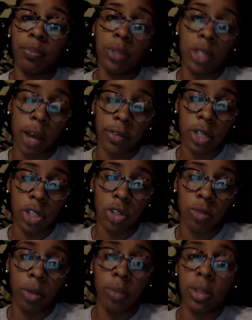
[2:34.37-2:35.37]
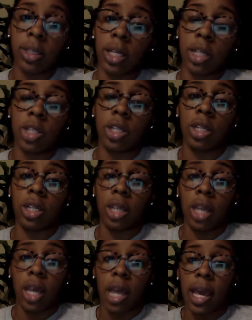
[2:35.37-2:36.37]
soft tissue mobilization,
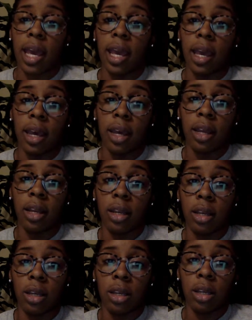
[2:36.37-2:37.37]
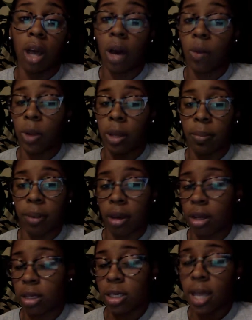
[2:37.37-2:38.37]
and non-weight
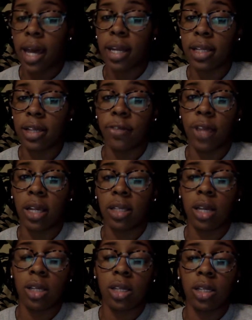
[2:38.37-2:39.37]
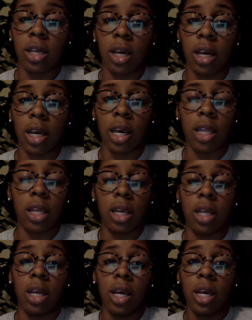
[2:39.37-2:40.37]
bearing status if that's necessary, and
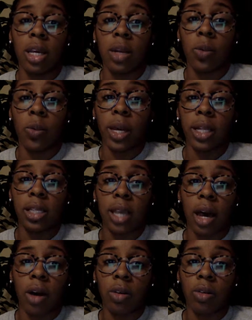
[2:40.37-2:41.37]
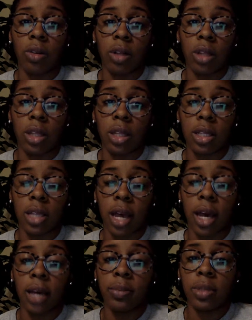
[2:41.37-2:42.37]
then waits out the
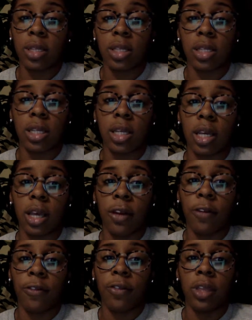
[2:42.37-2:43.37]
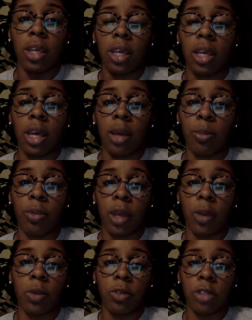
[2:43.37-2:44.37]
time to see if the hip
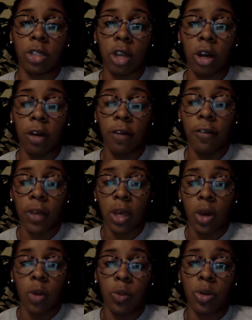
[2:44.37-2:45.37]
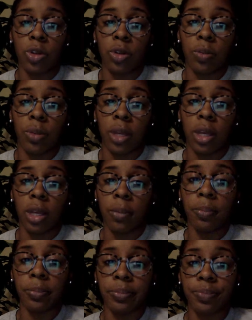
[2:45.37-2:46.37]
pain will resolve, which would be